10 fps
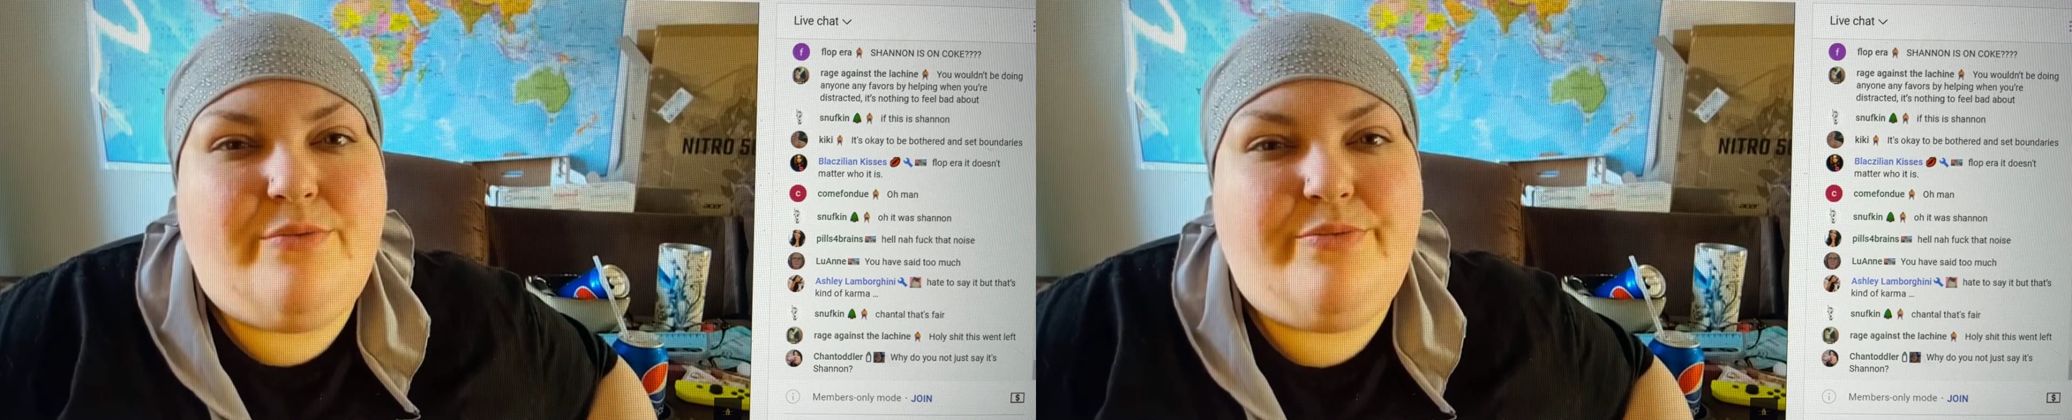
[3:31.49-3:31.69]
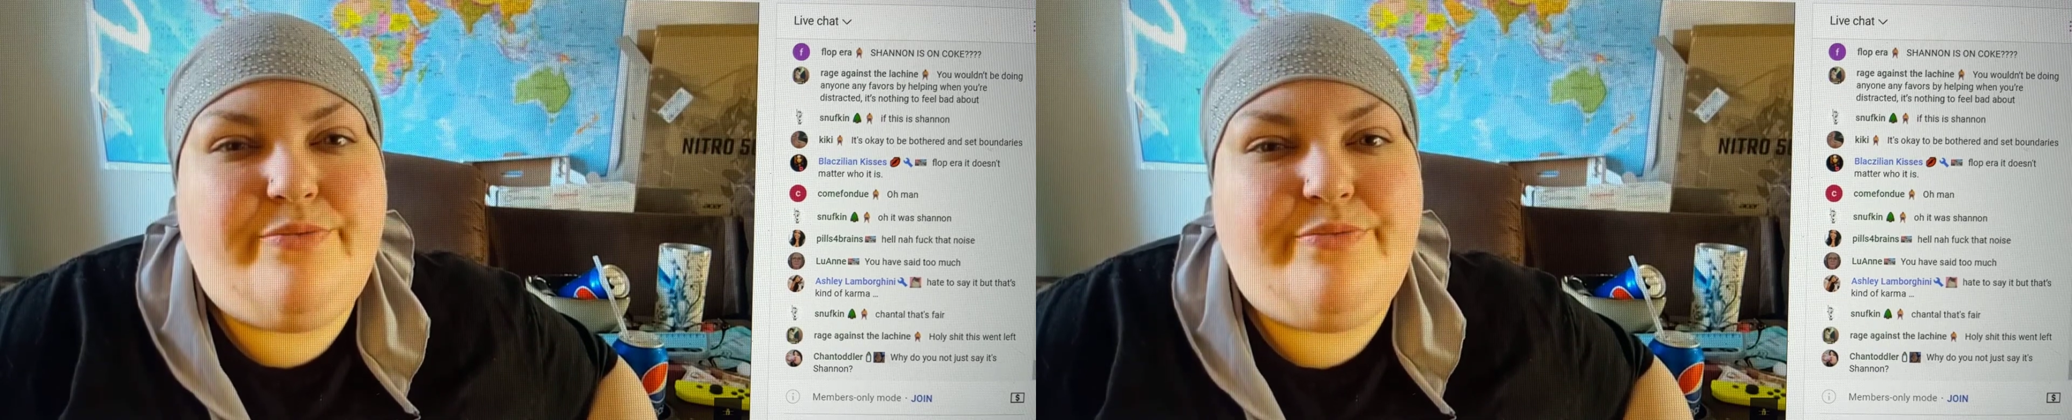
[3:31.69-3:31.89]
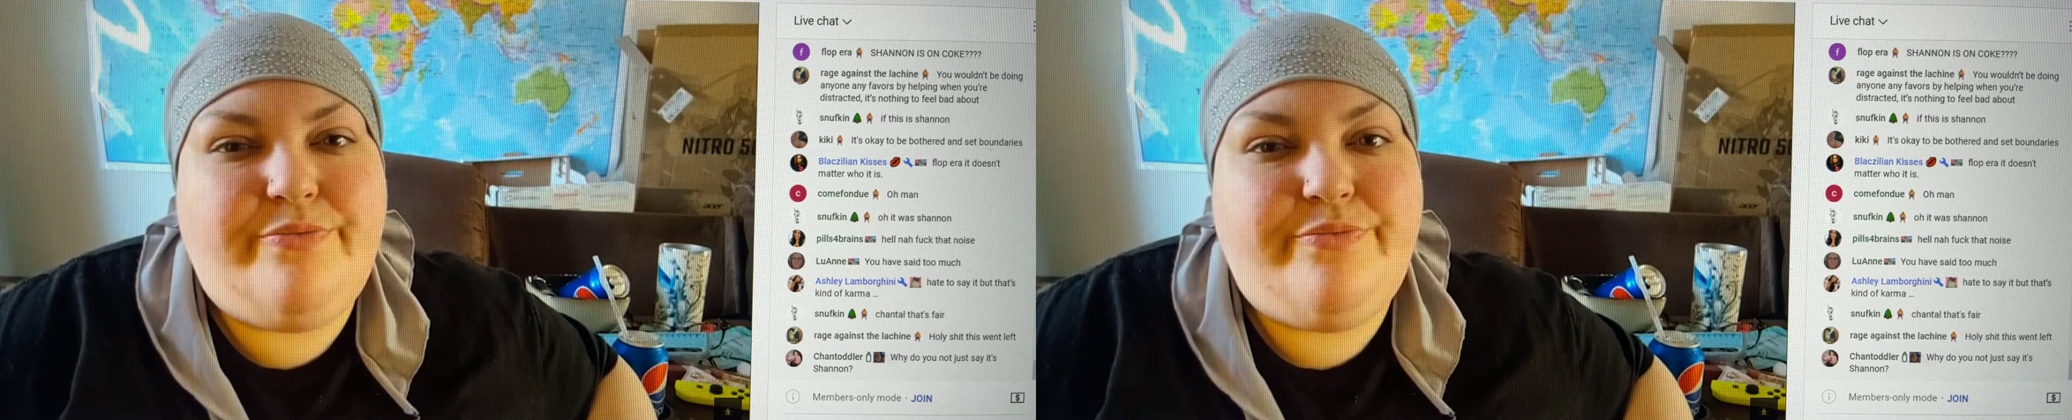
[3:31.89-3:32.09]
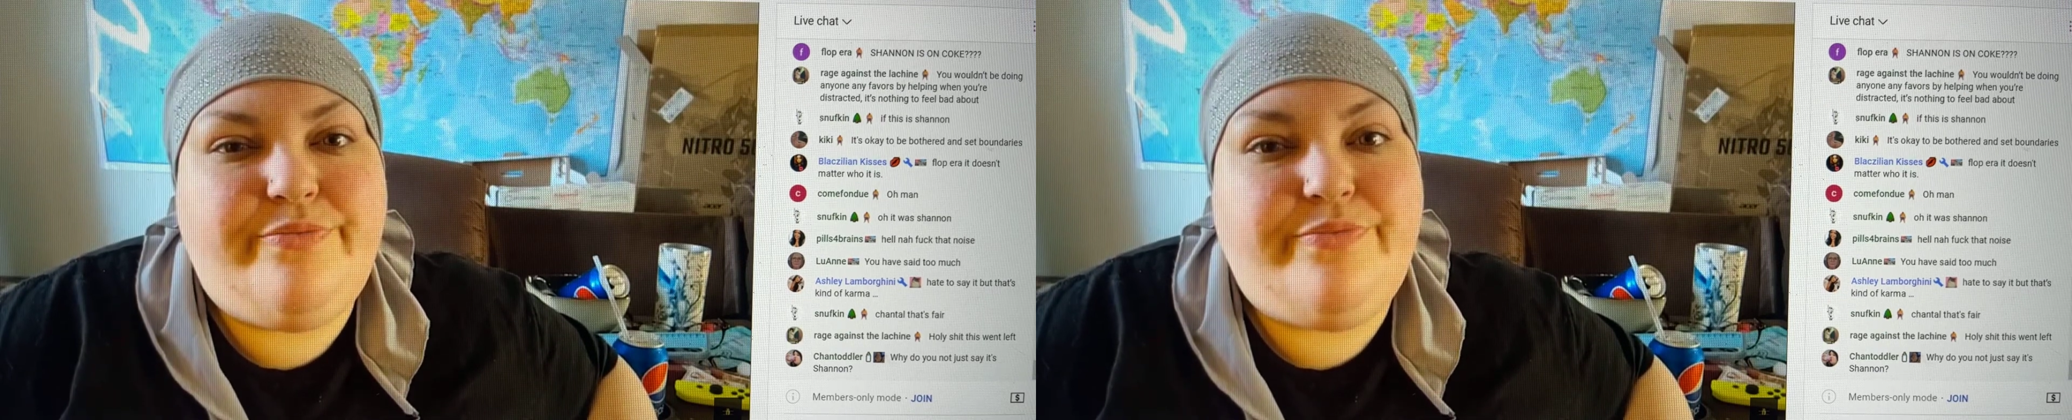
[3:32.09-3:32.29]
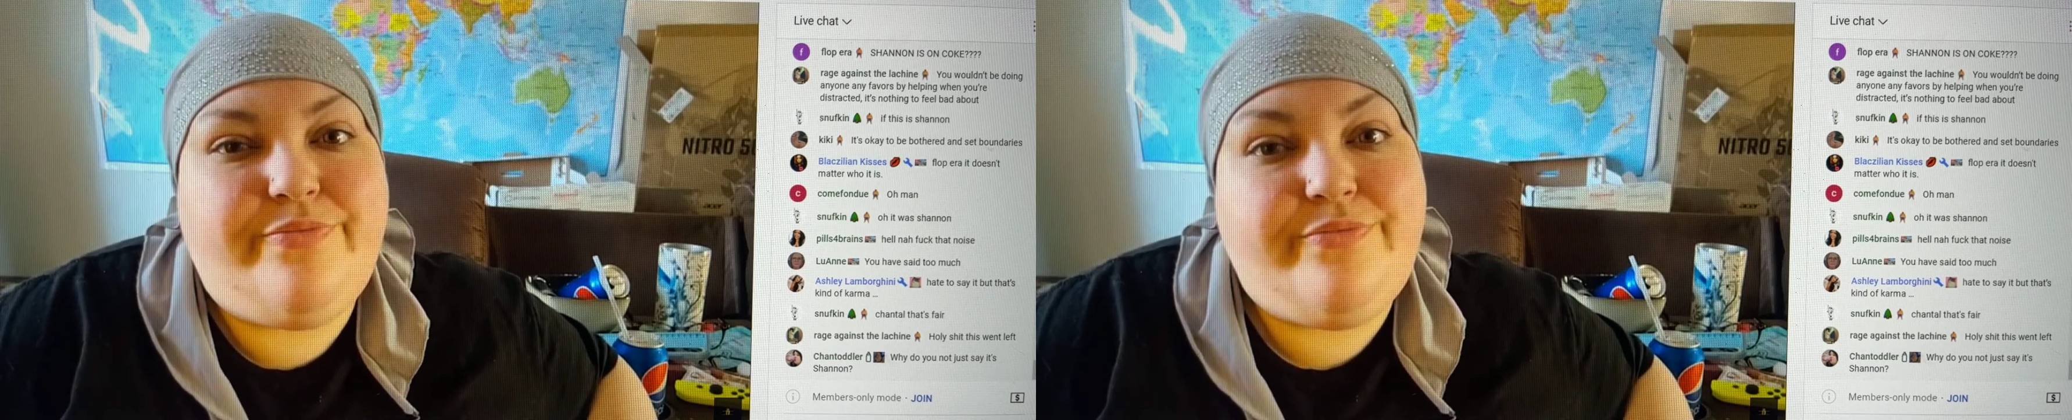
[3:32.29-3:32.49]
I'm not sure
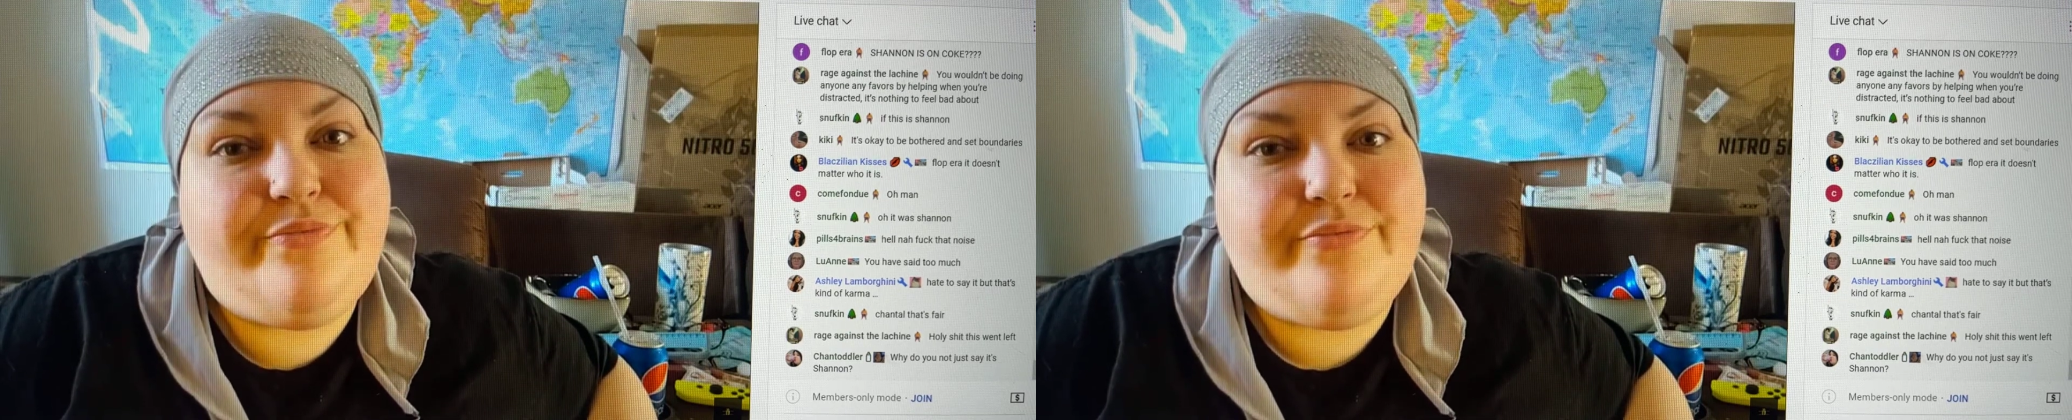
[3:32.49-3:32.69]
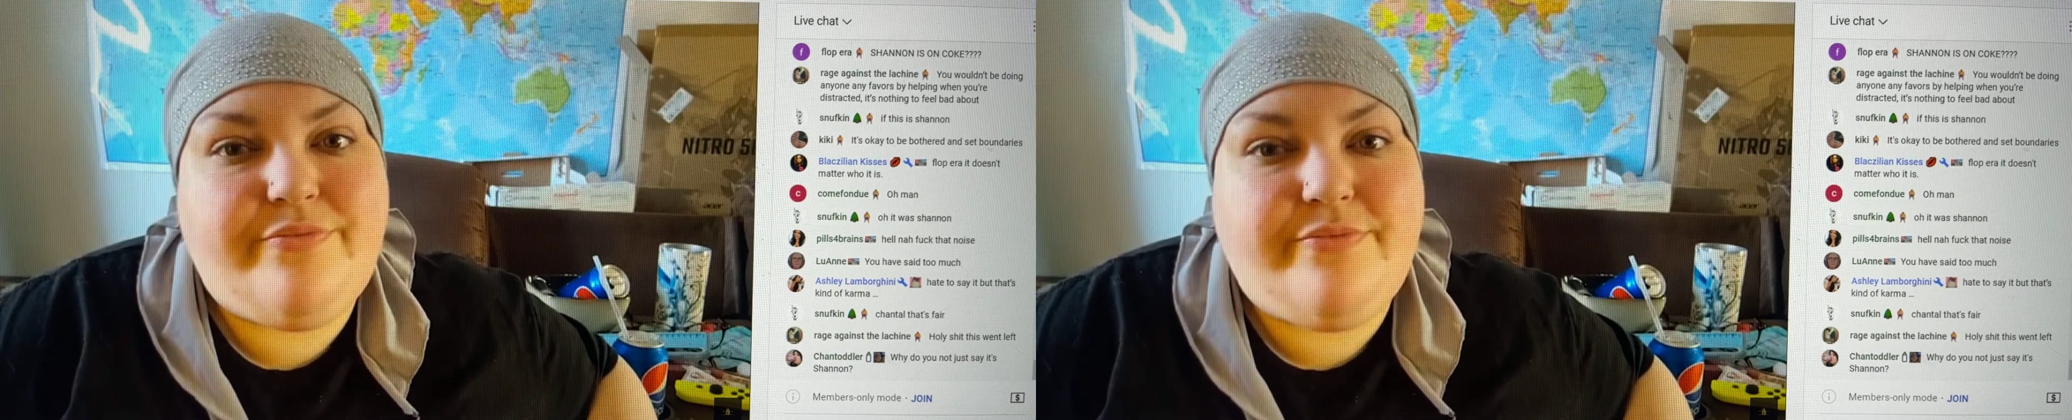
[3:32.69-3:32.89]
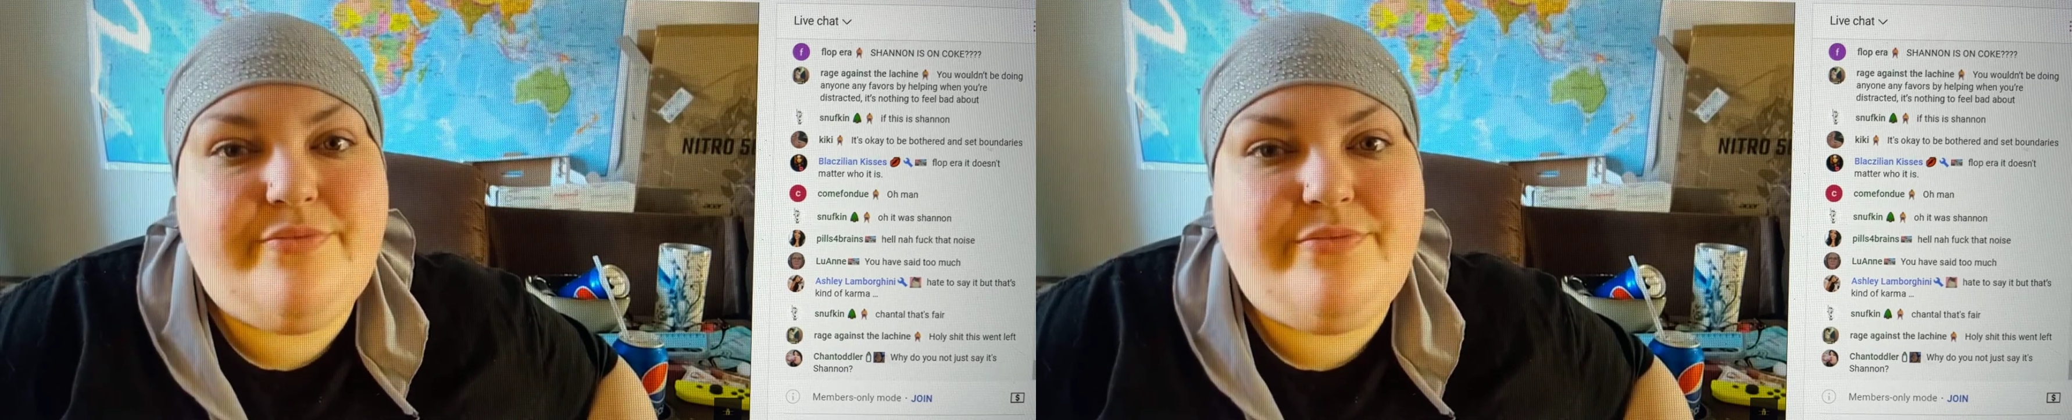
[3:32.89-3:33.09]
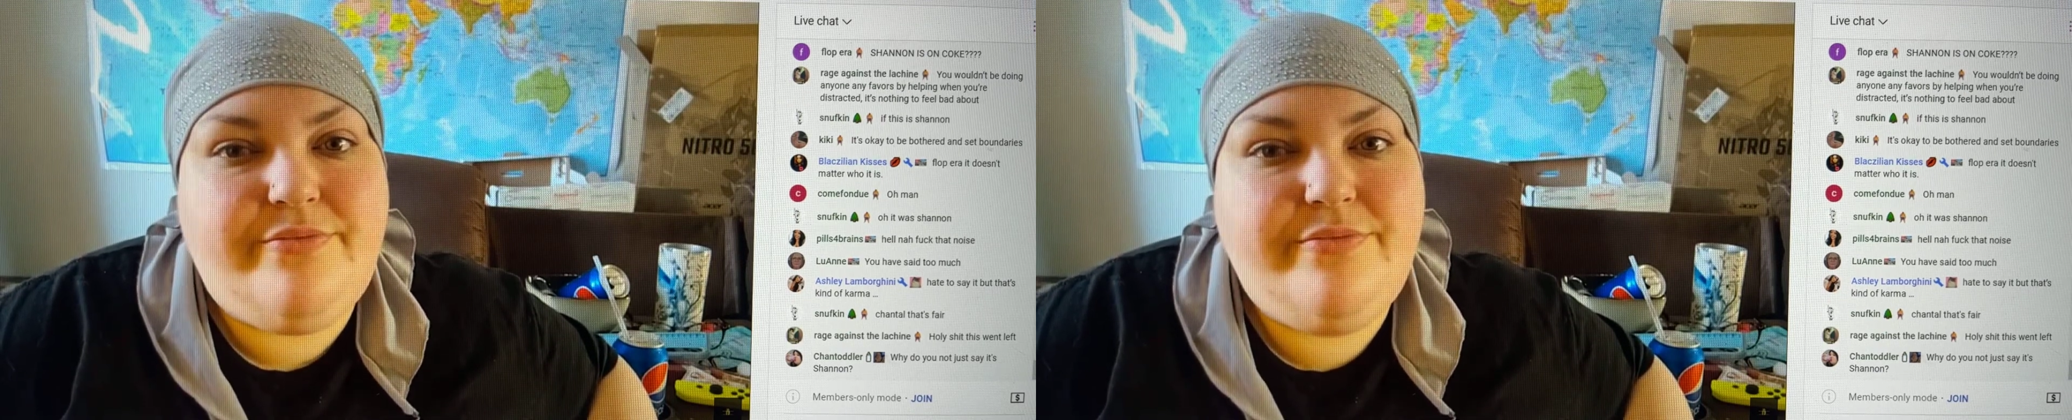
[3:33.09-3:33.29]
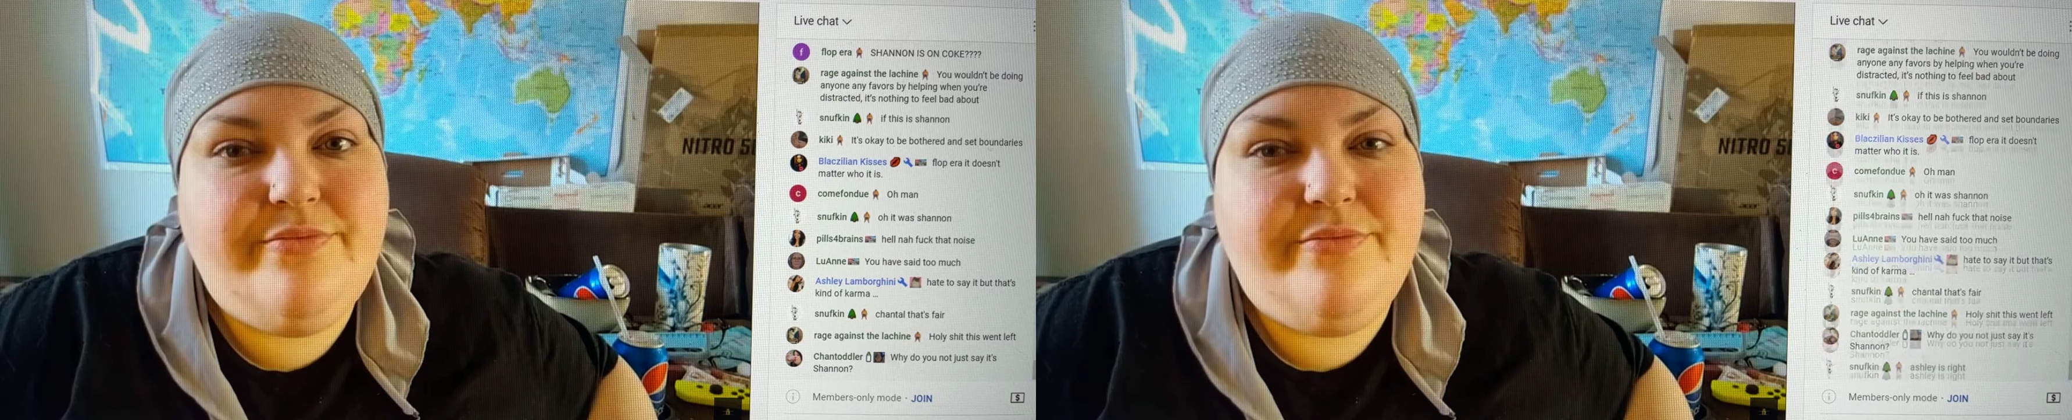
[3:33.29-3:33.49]
what to say on that
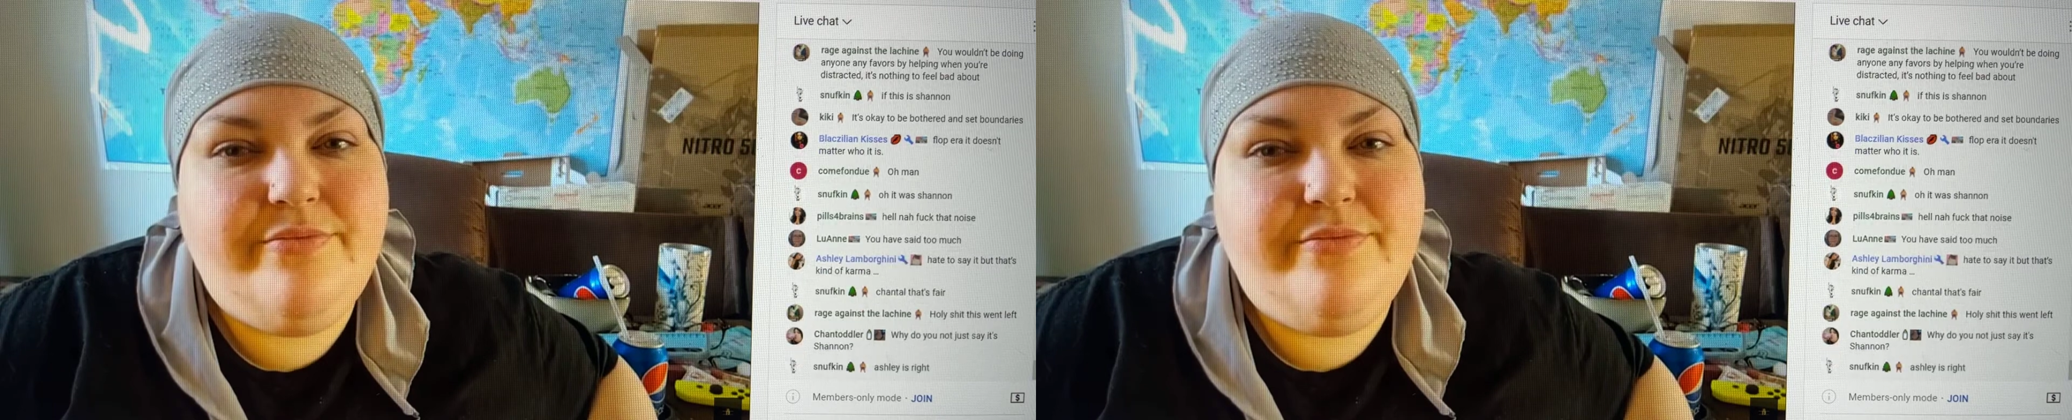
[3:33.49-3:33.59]
one.